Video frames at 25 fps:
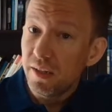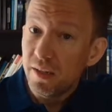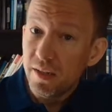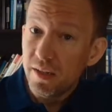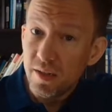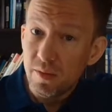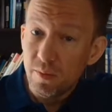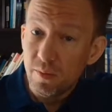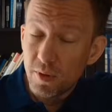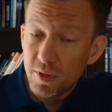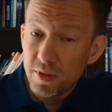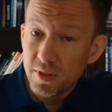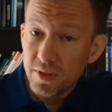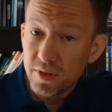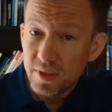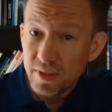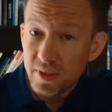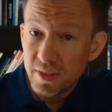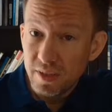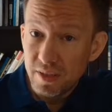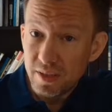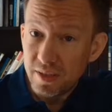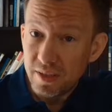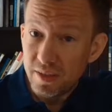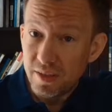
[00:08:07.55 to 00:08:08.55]
It was
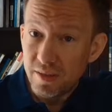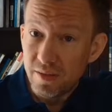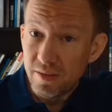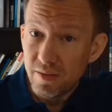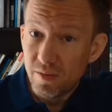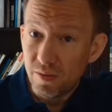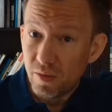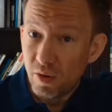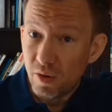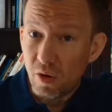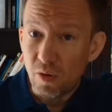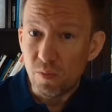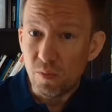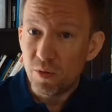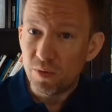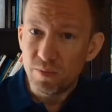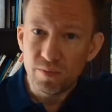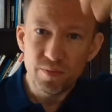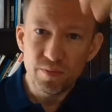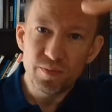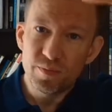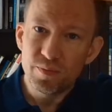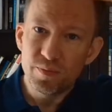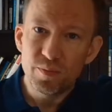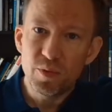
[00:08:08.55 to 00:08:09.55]

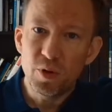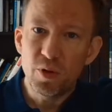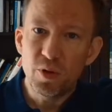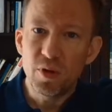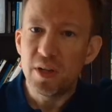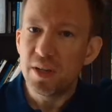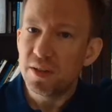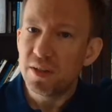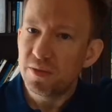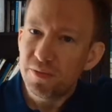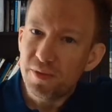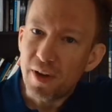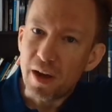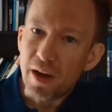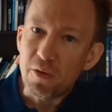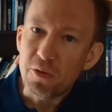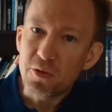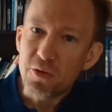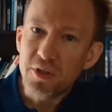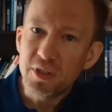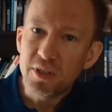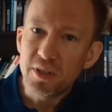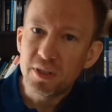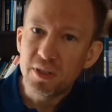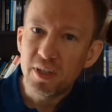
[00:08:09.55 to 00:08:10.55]
more or less
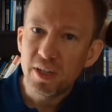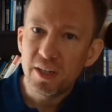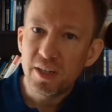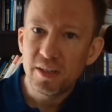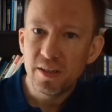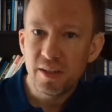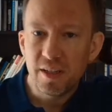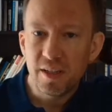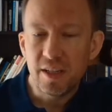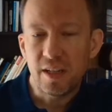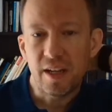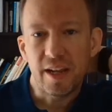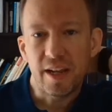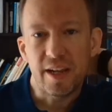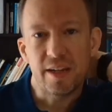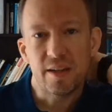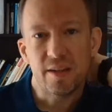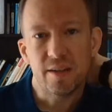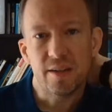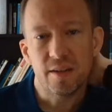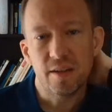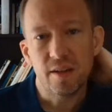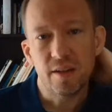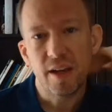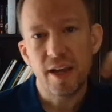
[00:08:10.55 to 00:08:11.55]
founded in the
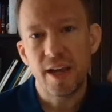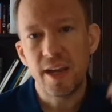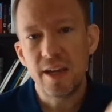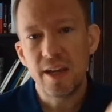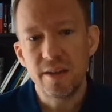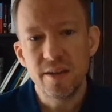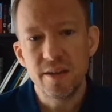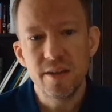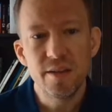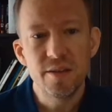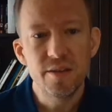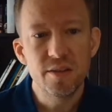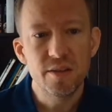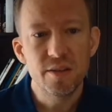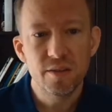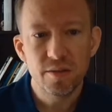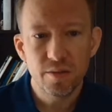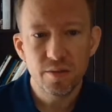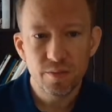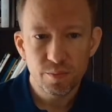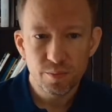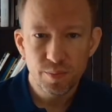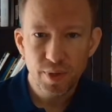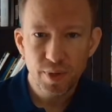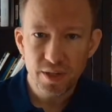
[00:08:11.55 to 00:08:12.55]
late 80s
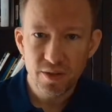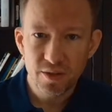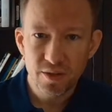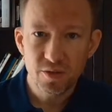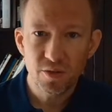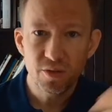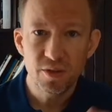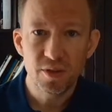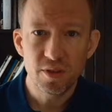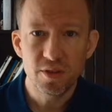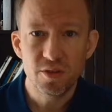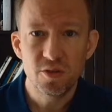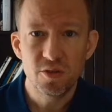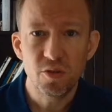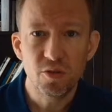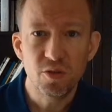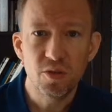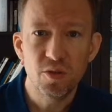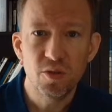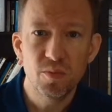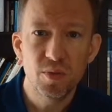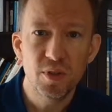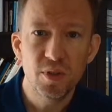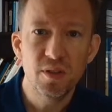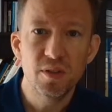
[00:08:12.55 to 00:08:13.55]
based on this
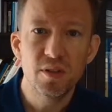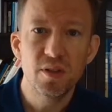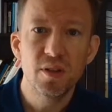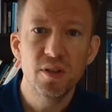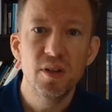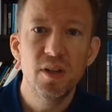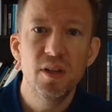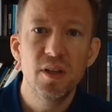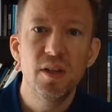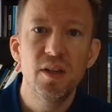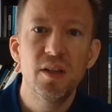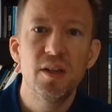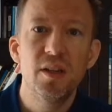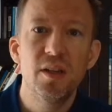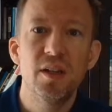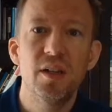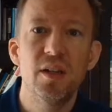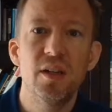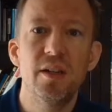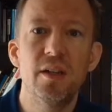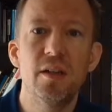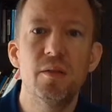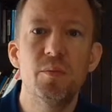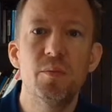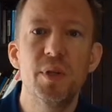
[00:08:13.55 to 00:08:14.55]
document a
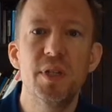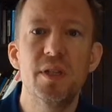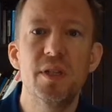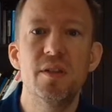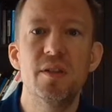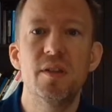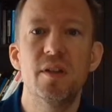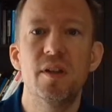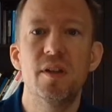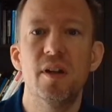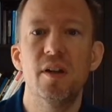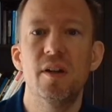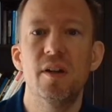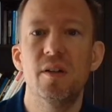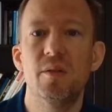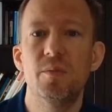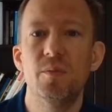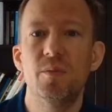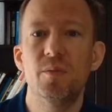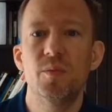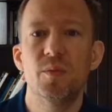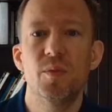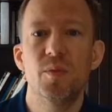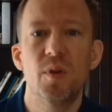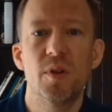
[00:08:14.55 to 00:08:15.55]
little bit,
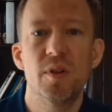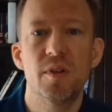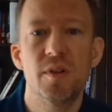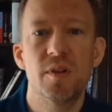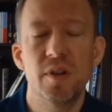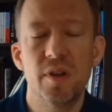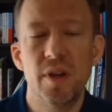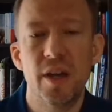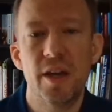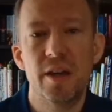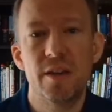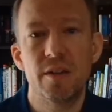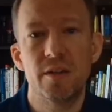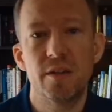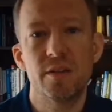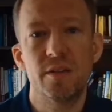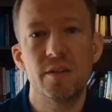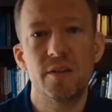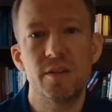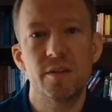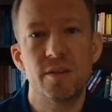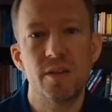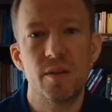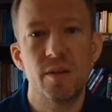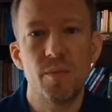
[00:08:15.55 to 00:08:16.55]
and
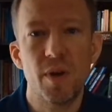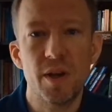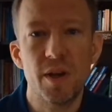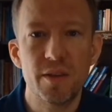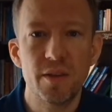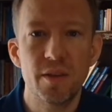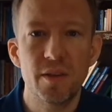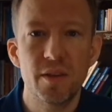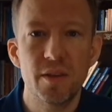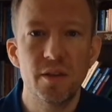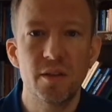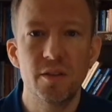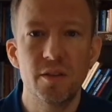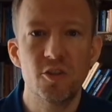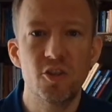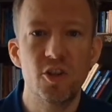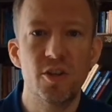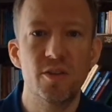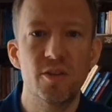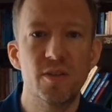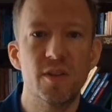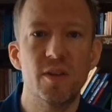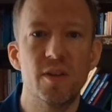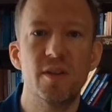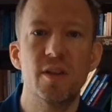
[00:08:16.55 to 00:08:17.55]
some other things Jeff
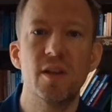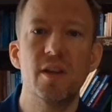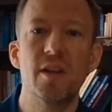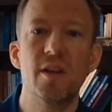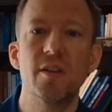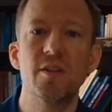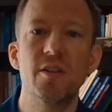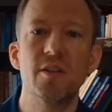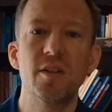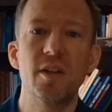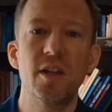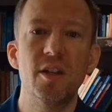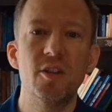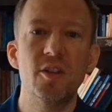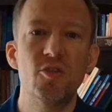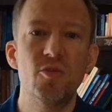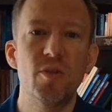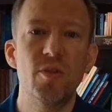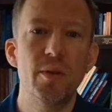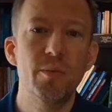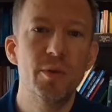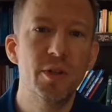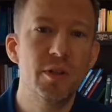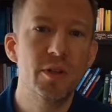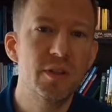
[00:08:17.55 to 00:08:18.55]
Sutherland and Ken
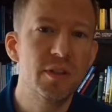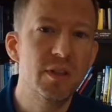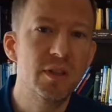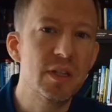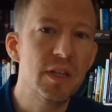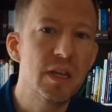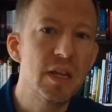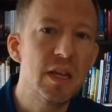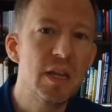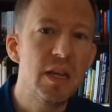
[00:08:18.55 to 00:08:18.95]
Schreiber did.